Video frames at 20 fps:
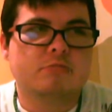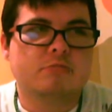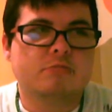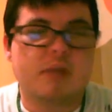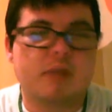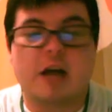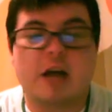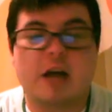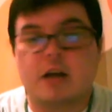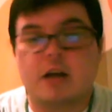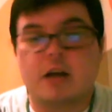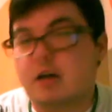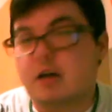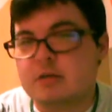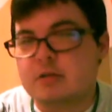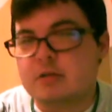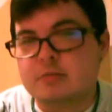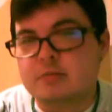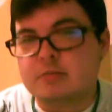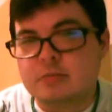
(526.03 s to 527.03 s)
not
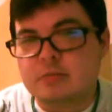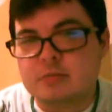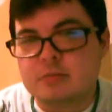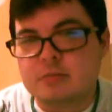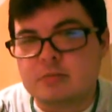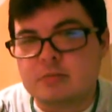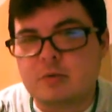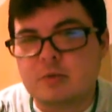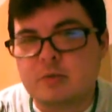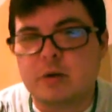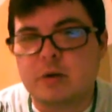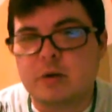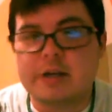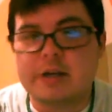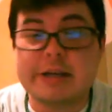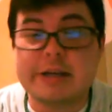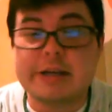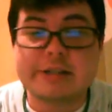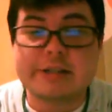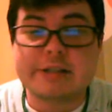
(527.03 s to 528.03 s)
know, or you
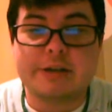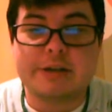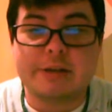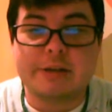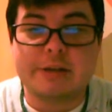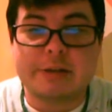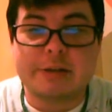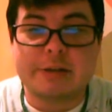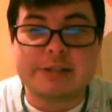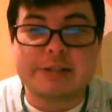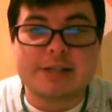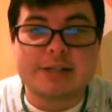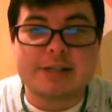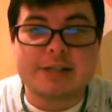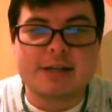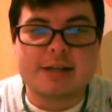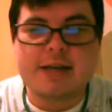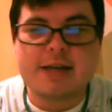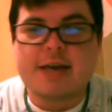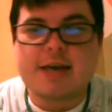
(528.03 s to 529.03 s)
can get to know the
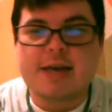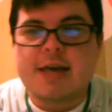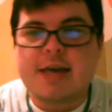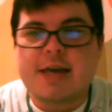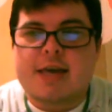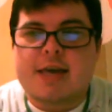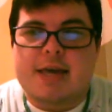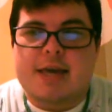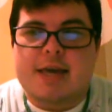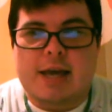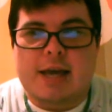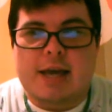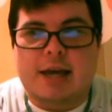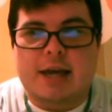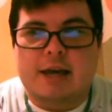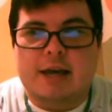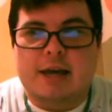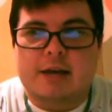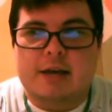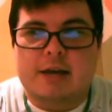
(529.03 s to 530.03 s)
person
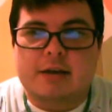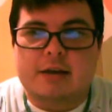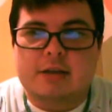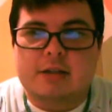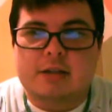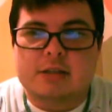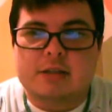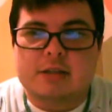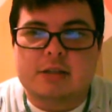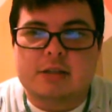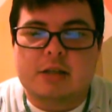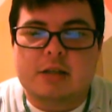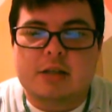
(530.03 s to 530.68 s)
and